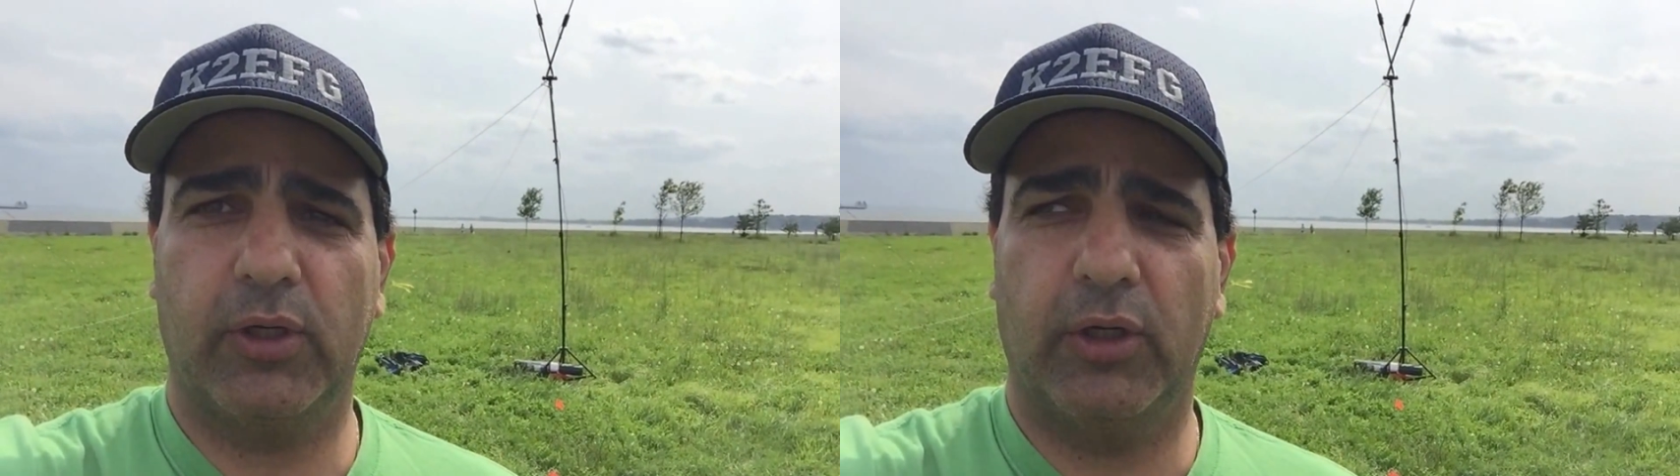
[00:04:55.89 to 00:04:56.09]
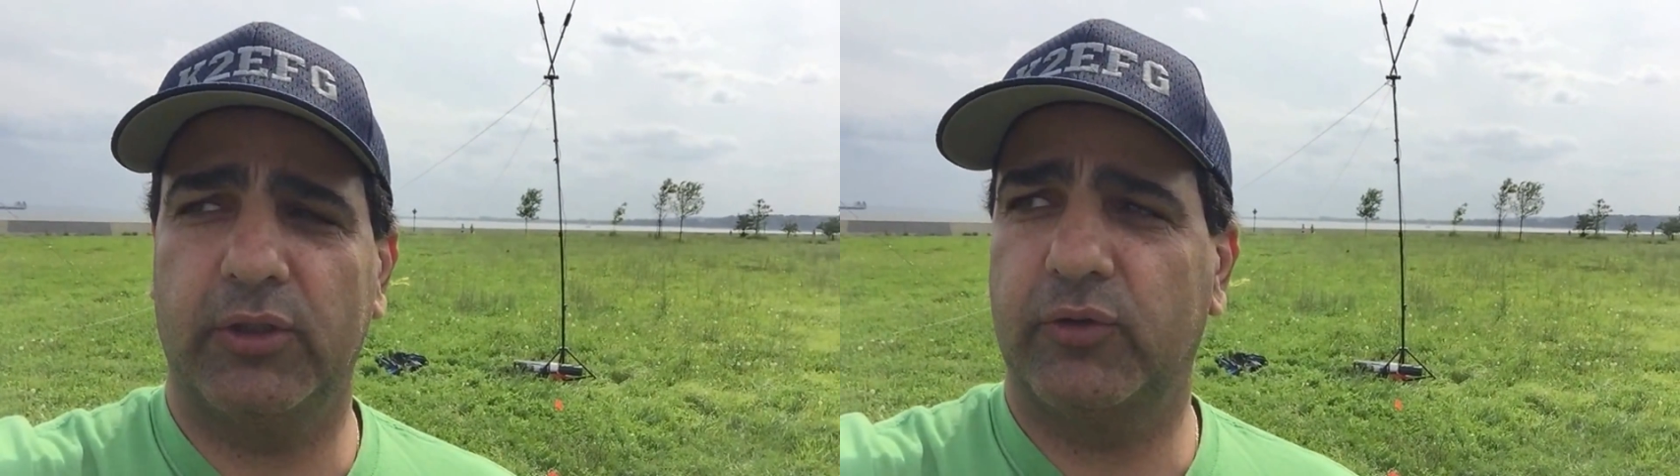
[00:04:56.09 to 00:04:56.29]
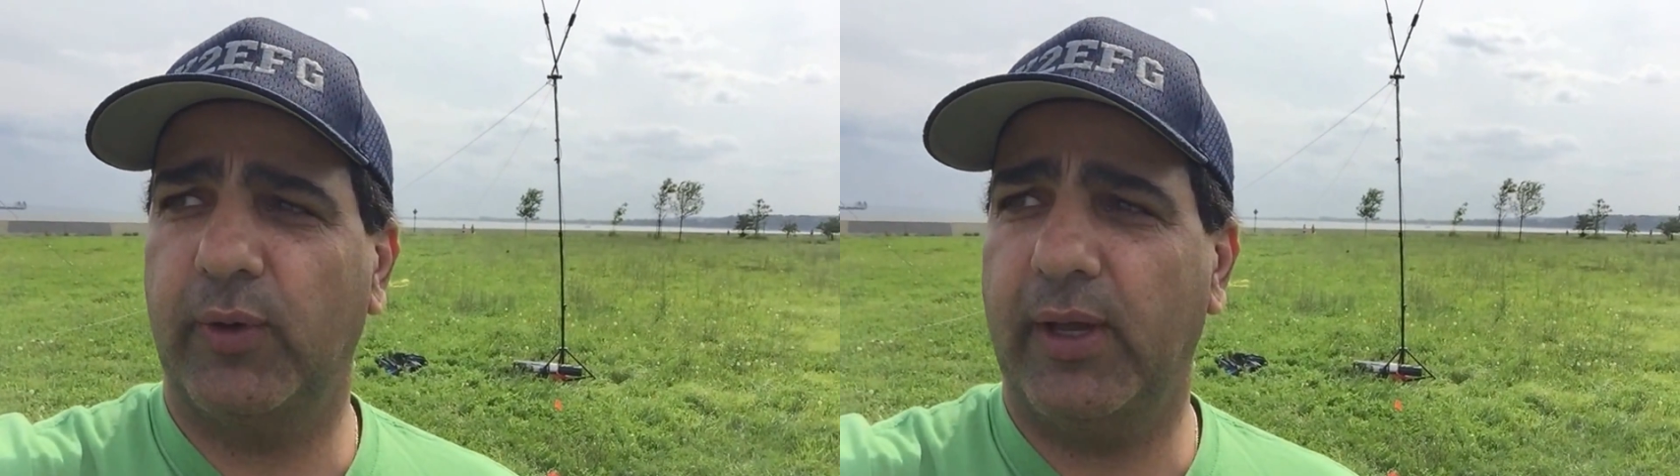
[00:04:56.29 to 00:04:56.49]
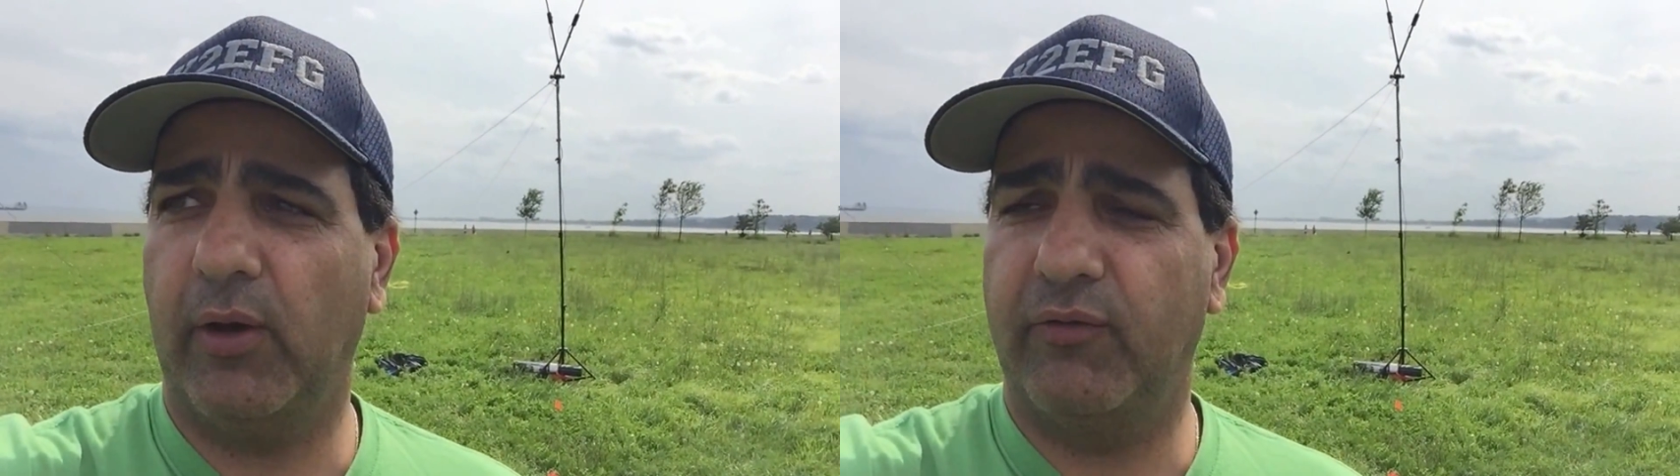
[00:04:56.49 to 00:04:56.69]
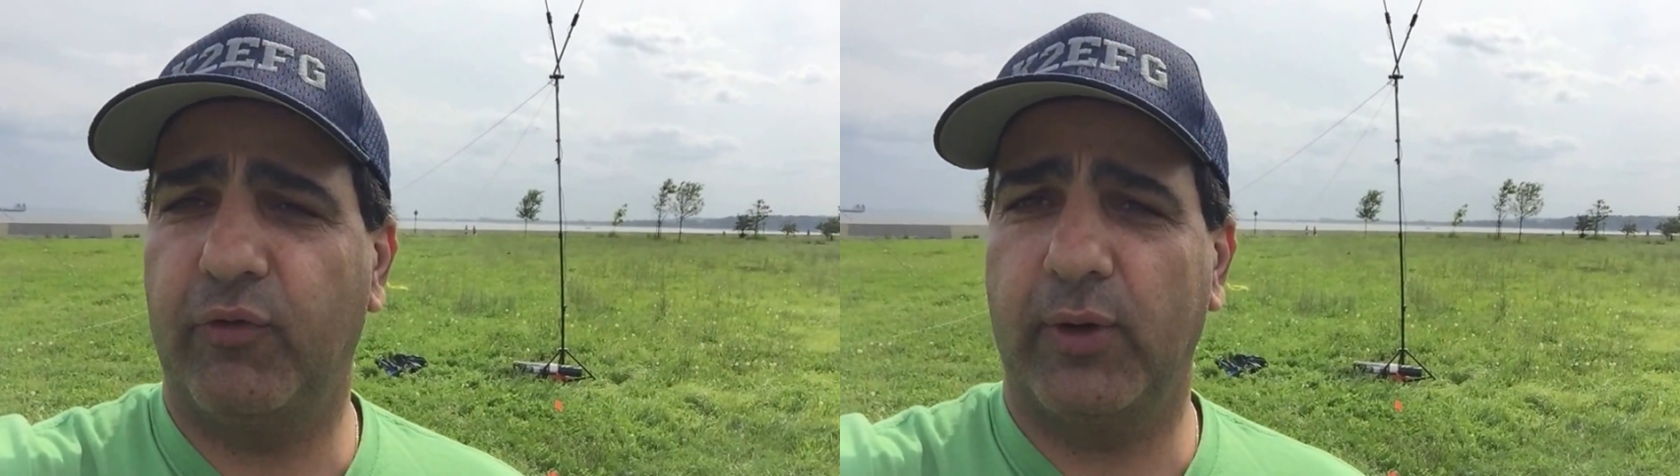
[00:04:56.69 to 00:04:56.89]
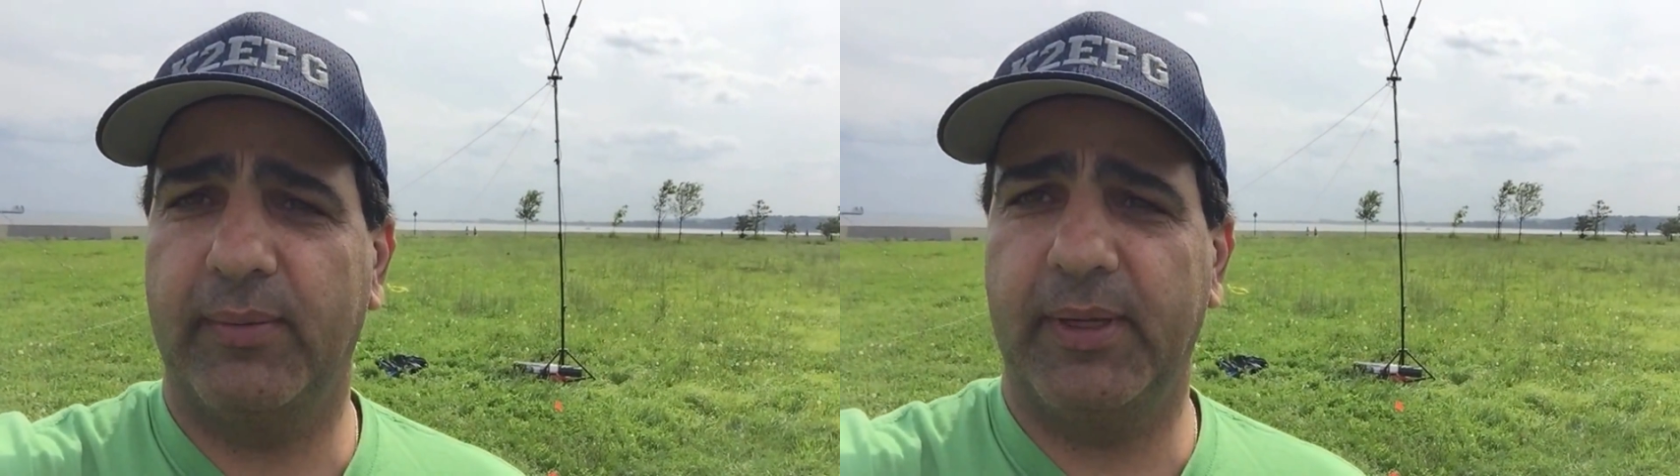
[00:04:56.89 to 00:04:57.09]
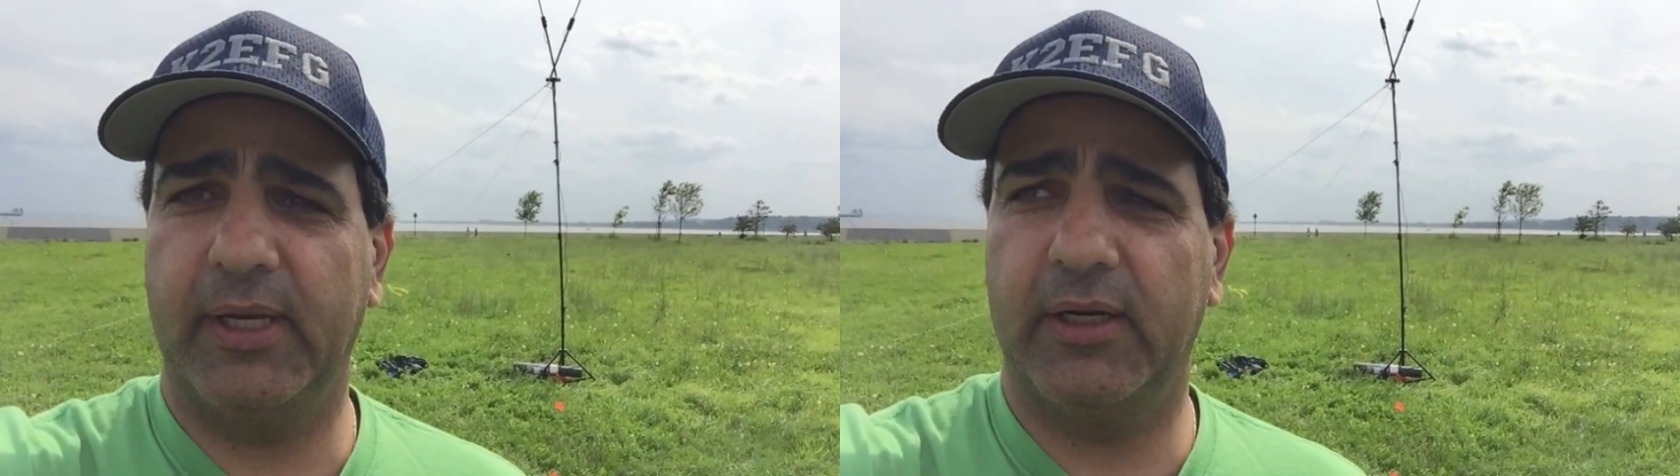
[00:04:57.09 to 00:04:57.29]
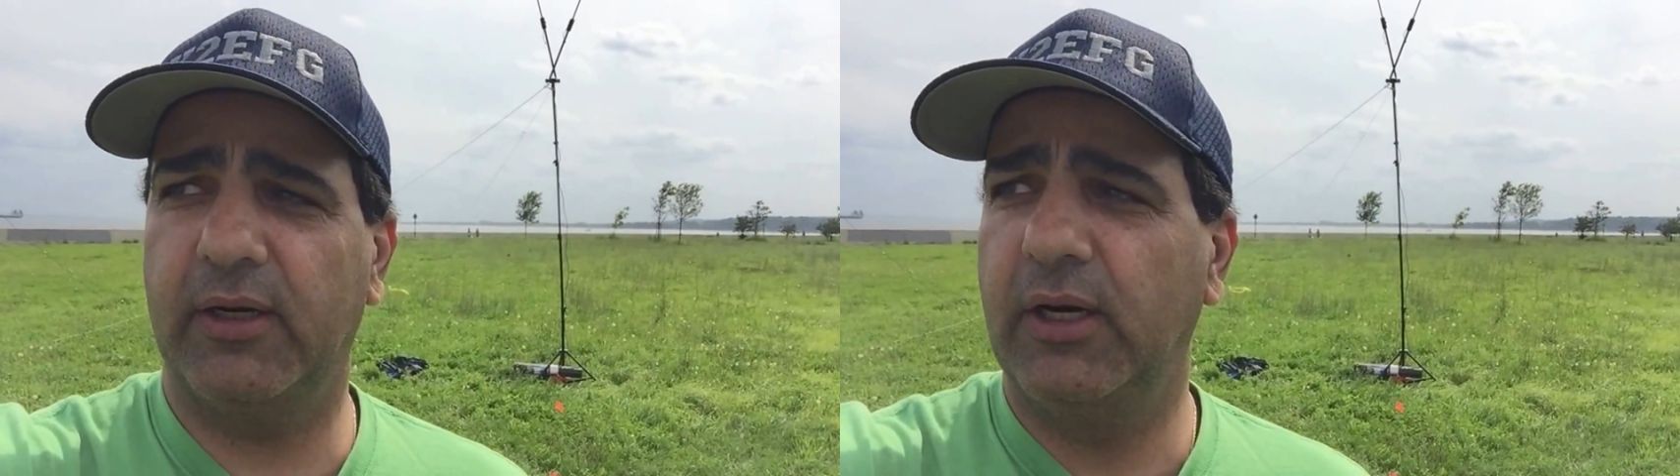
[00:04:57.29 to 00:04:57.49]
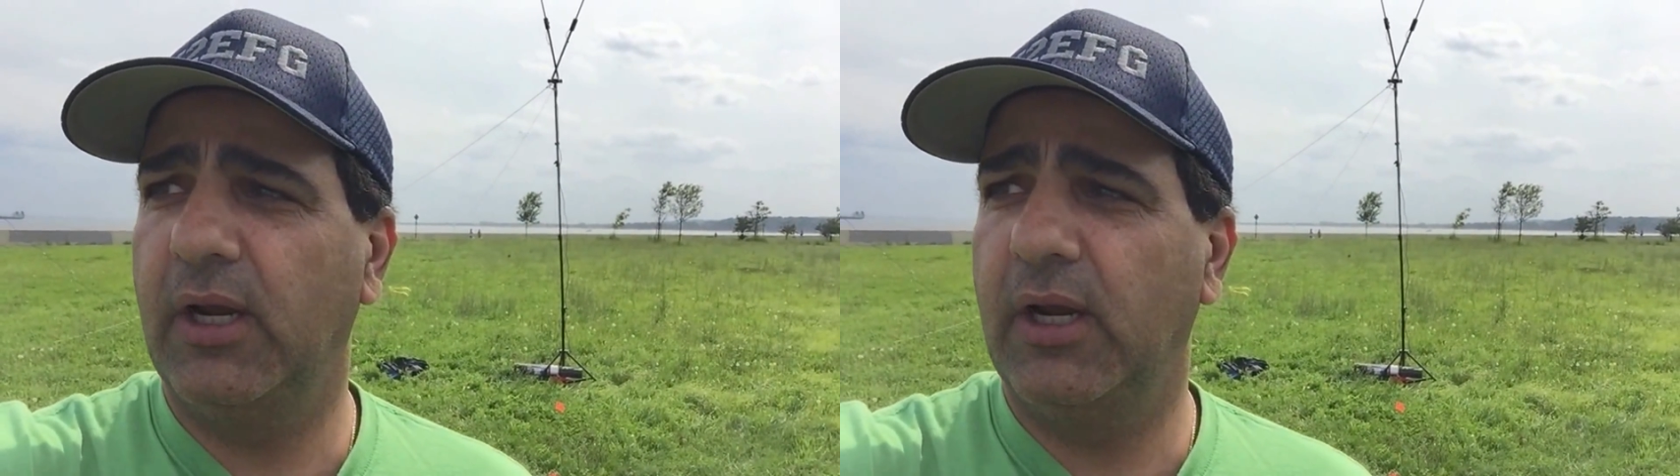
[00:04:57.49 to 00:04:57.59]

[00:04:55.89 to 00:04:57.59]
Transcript: on 40 meter.